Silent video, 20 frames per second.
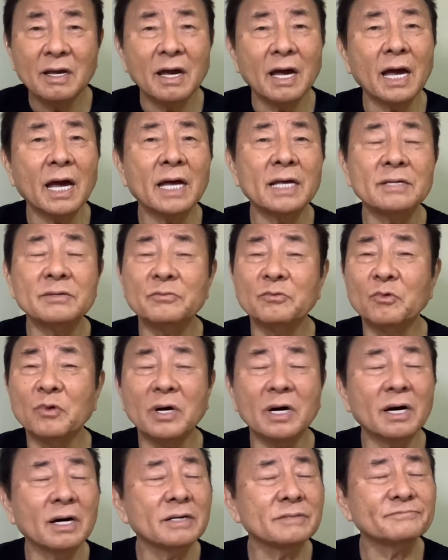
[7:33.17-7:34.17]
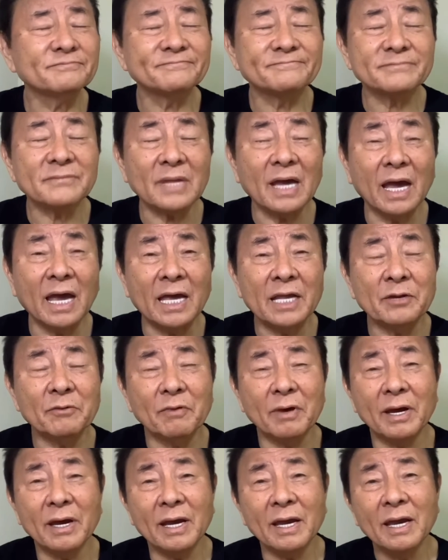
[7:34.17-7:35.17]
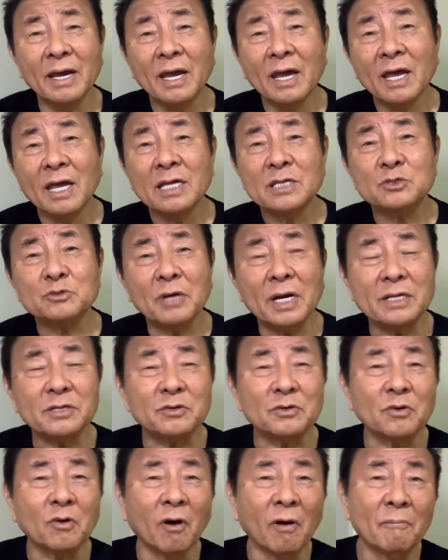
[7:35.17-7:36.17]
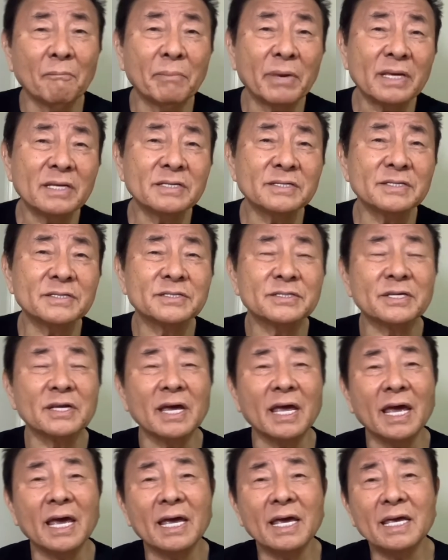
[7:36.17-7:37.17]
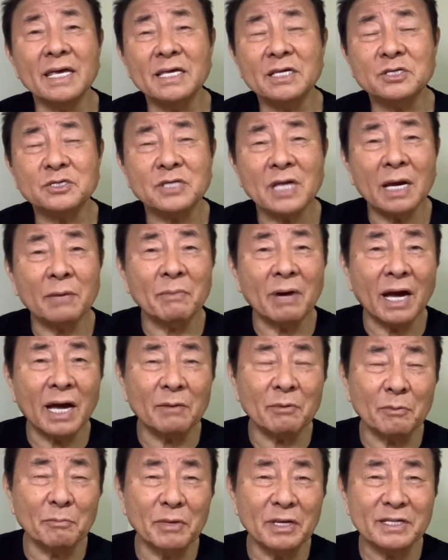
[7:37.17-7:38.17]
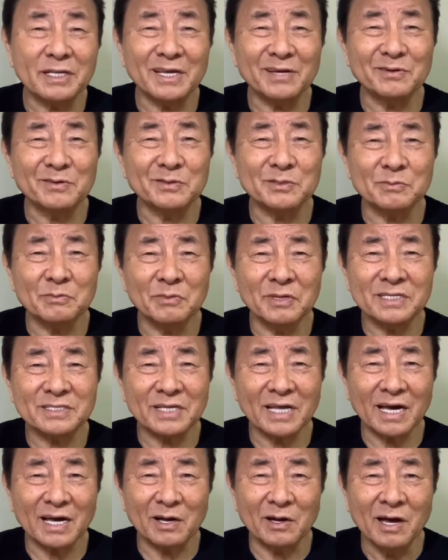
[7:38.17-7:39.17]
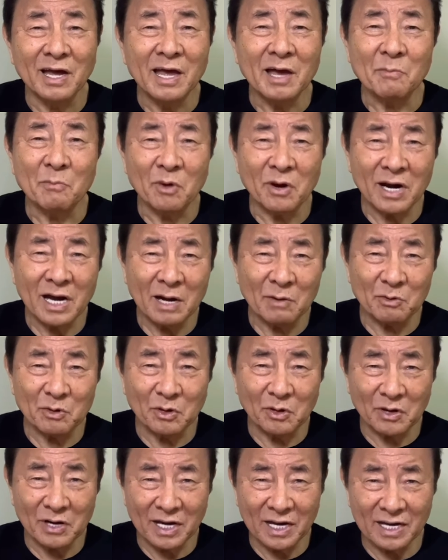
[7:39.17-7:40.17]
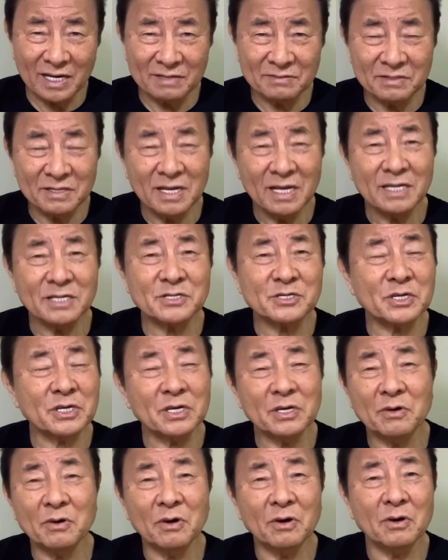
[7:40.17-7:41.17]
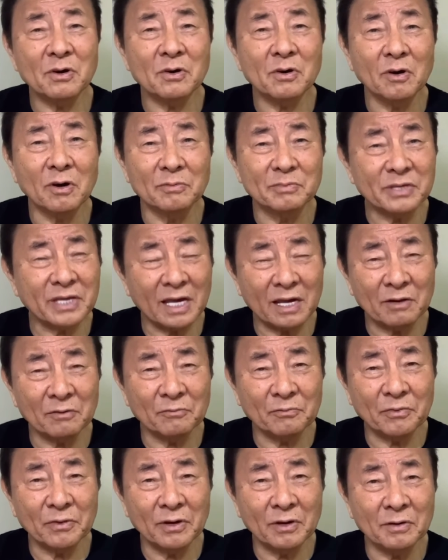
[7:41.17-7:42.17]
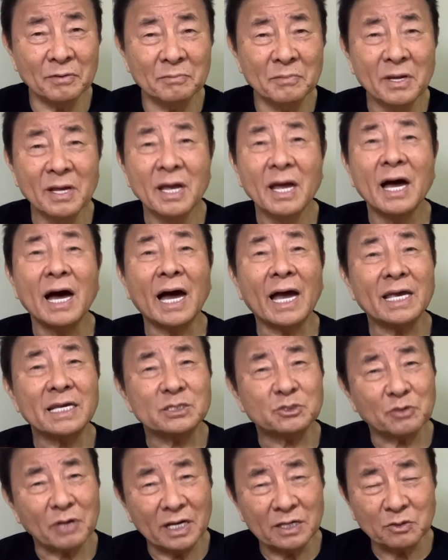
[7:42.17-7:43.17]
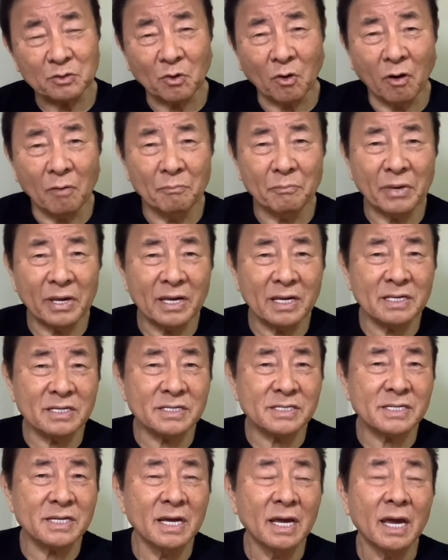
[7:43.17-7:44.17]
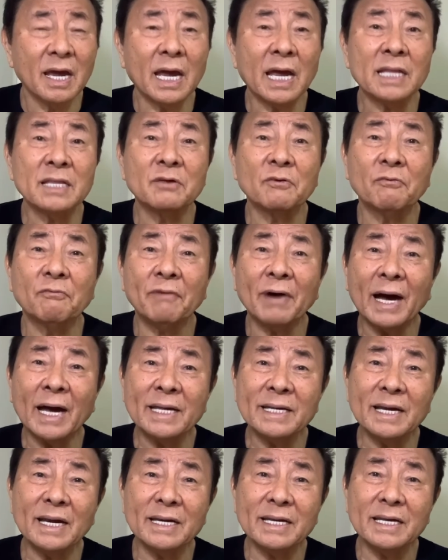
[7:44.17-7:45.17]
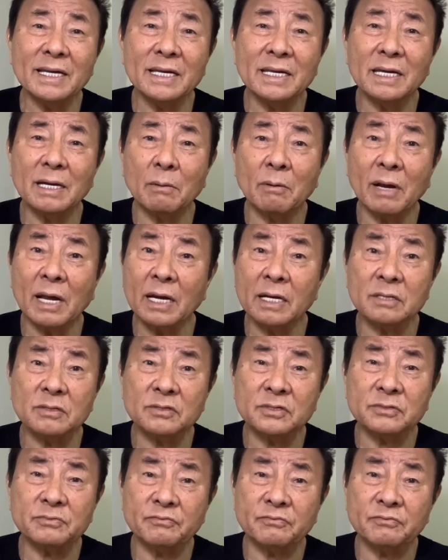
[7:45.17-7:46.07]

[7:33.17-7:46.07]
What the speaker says: And well, anyway, try to convince, each time I have a meeting with Mr. Monham Goran, CEO of Canon Film, I try to convince, and finally around